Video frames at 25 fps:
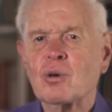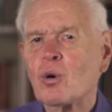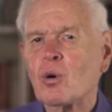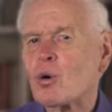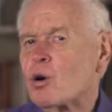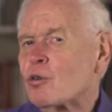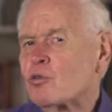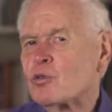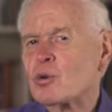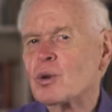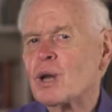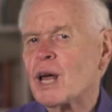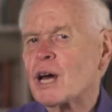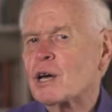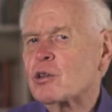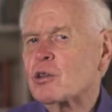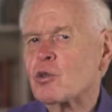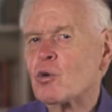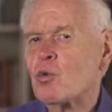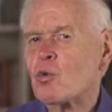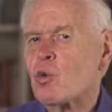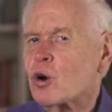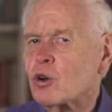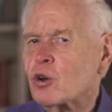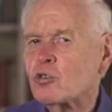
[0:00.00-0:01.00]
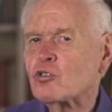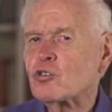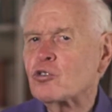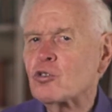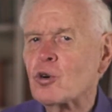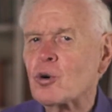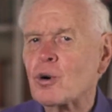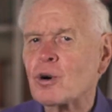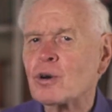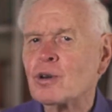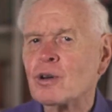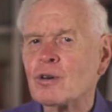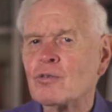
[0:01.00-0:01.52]
or if you like, the worst
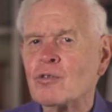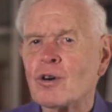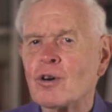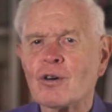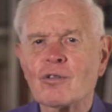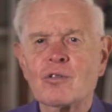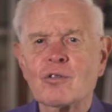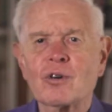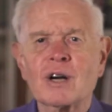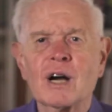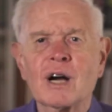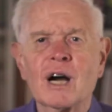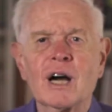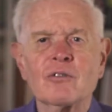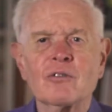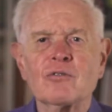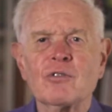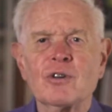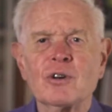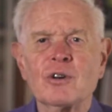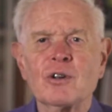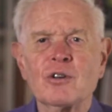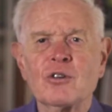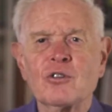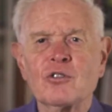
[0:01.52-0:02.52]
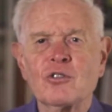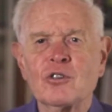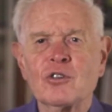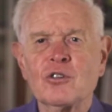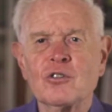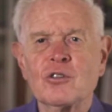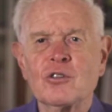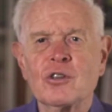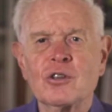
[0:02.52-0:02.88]
story of overconfidence is